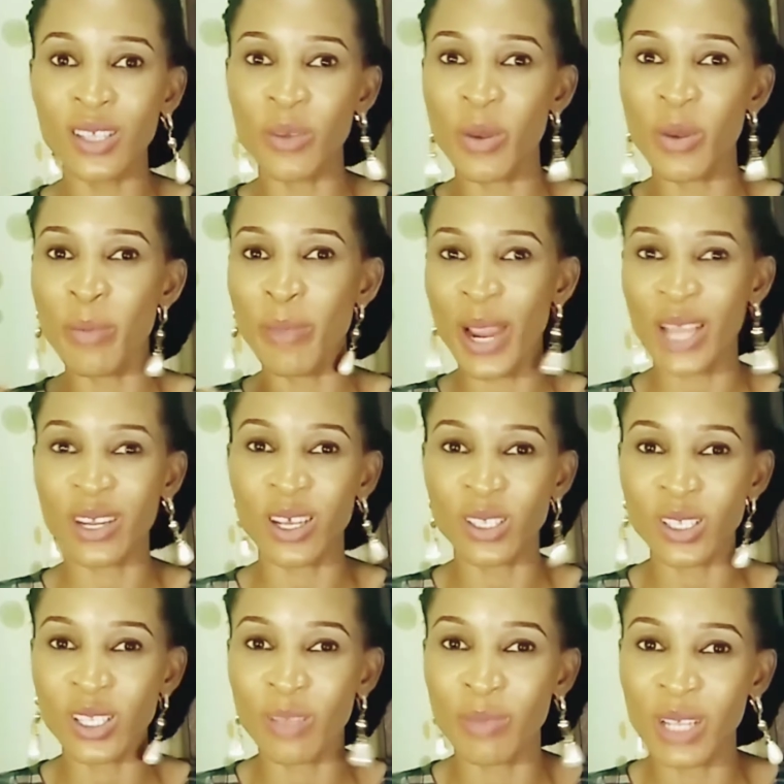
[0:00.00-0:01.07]
is a reminder
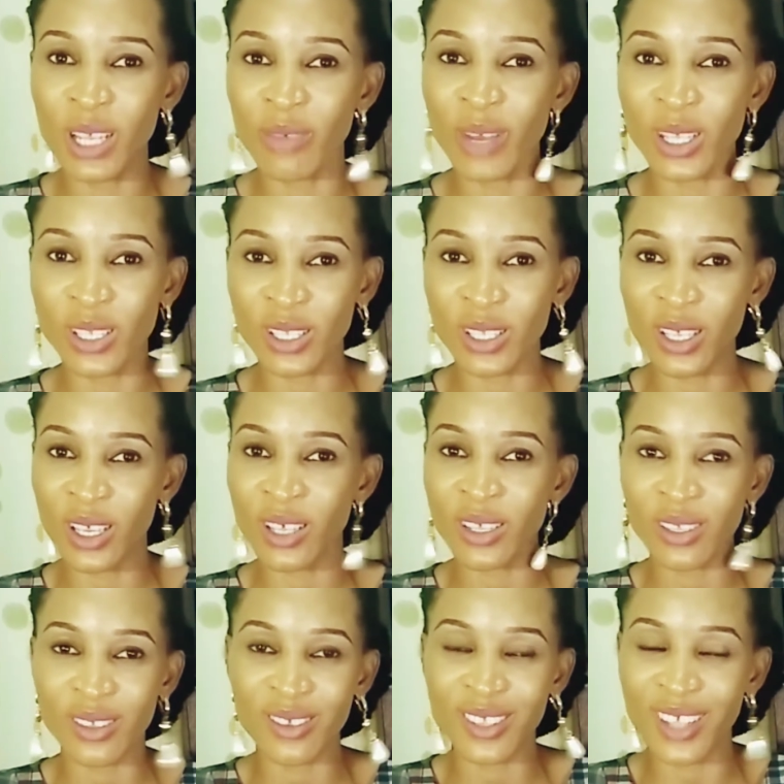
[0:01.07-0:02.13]
to the believer today
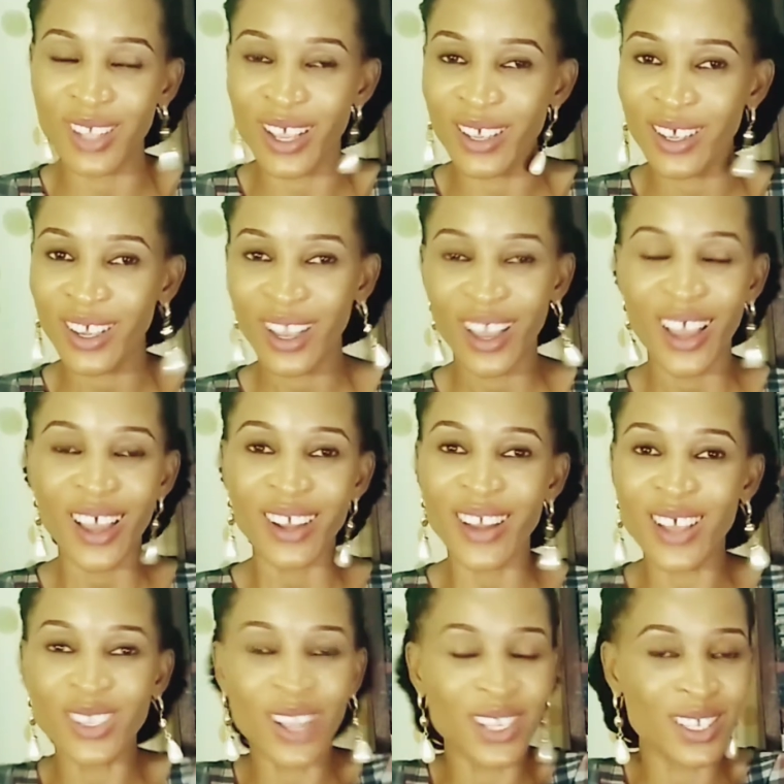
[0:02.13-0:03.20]
like,
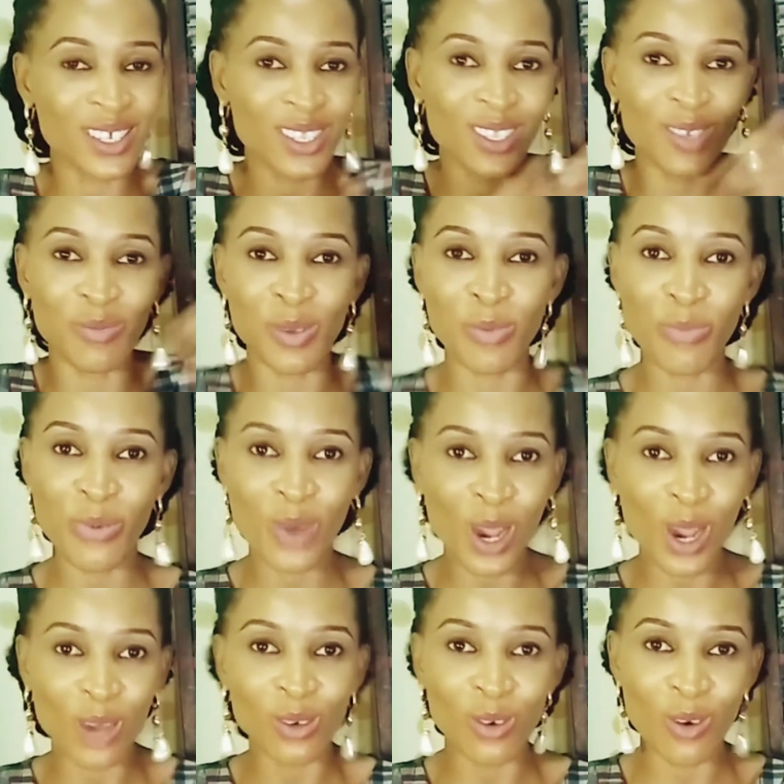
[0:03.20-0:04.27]
there's nothing to be
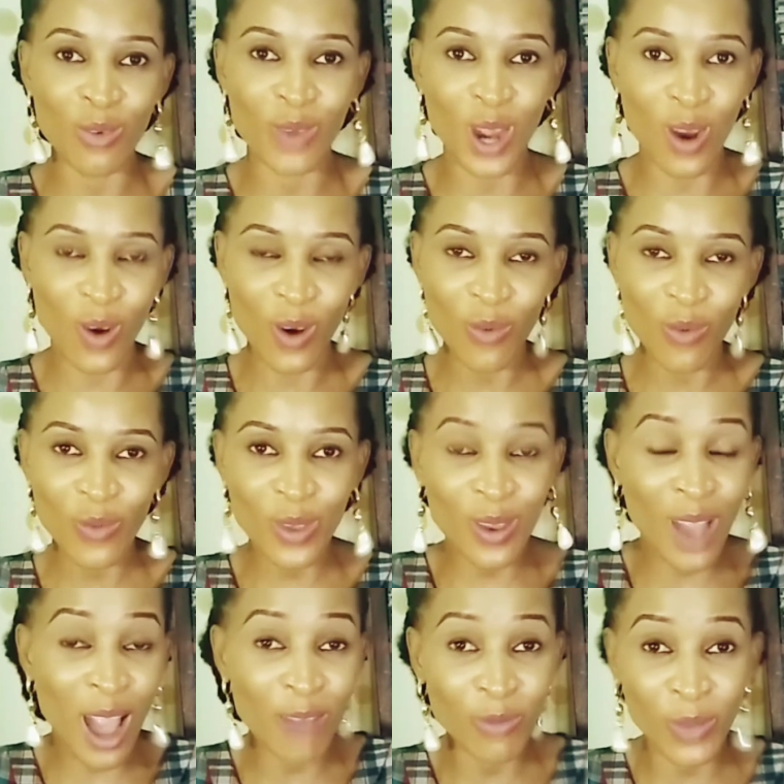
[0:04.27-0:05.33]
proud over. You
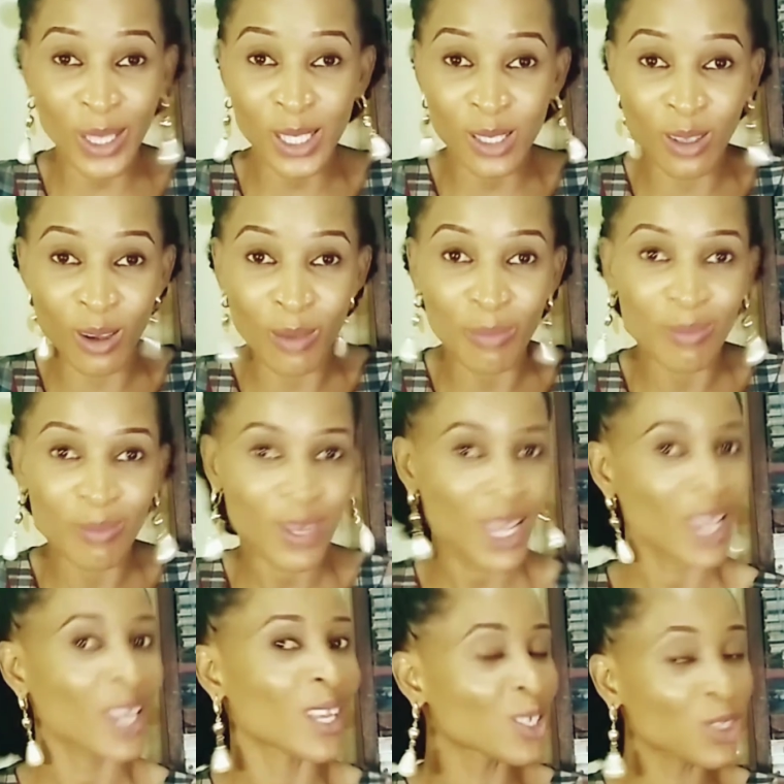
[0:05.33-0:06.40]
have wisdom,
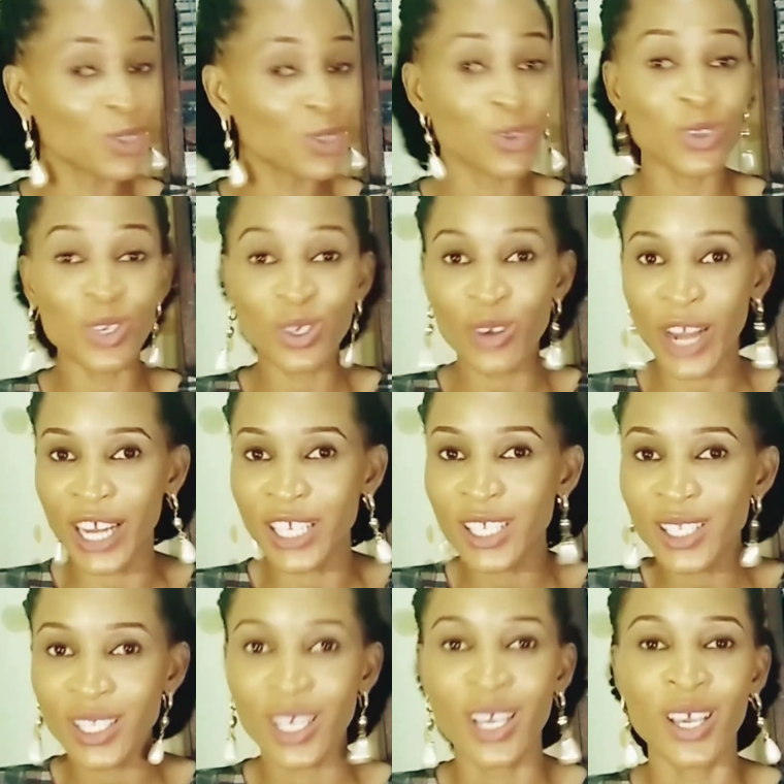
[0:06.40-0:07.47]
it's through
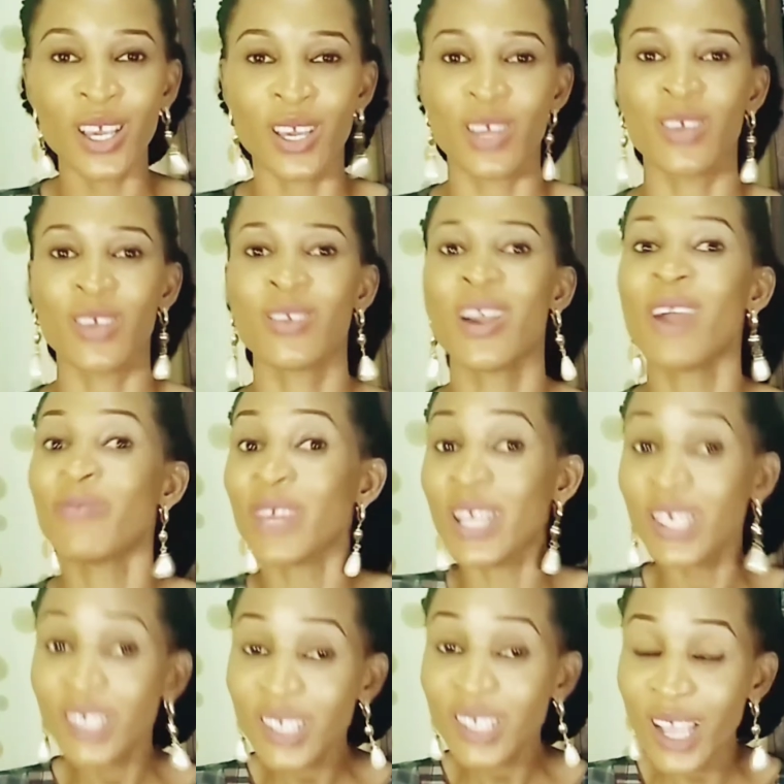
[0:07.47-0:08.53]
Christ. You have
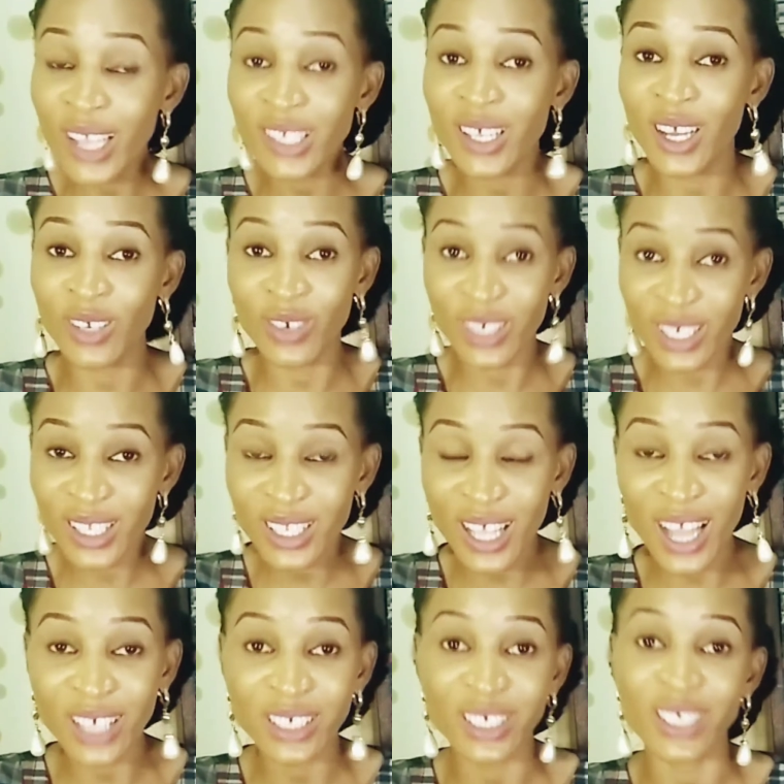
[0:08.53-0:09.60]
insight and
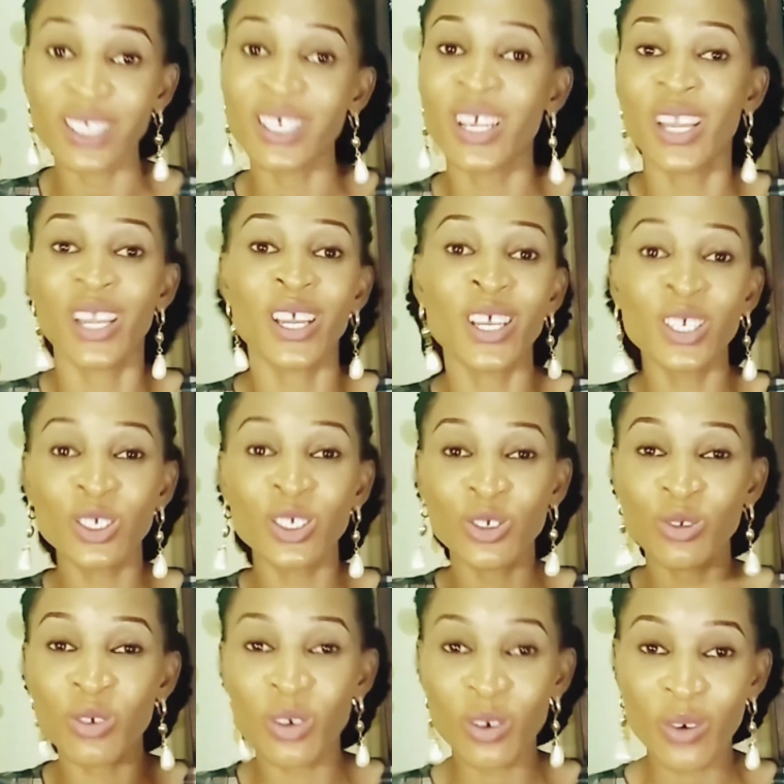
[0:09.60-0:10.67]
understanding, it's
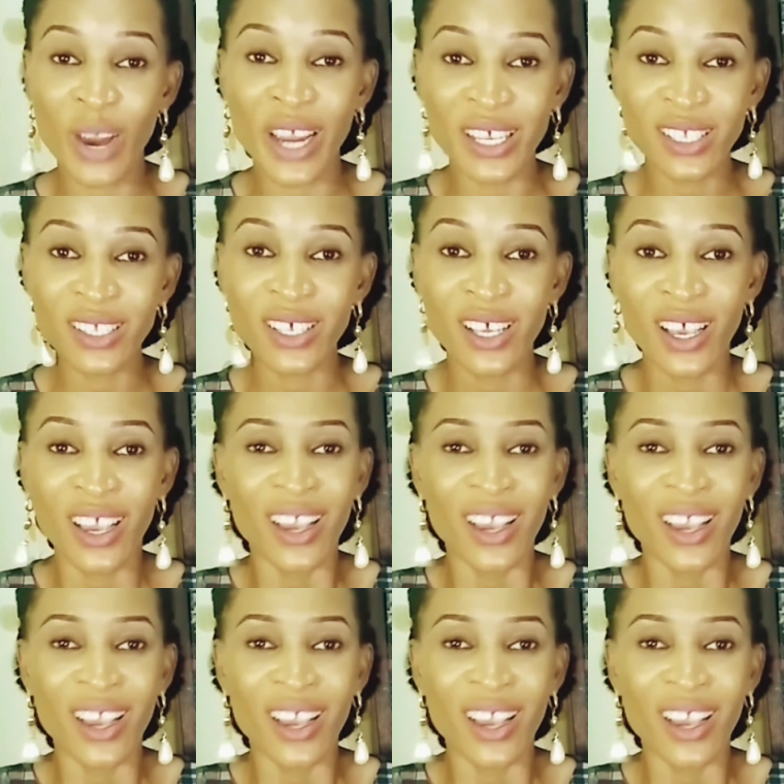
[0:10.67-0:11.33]
through Christ.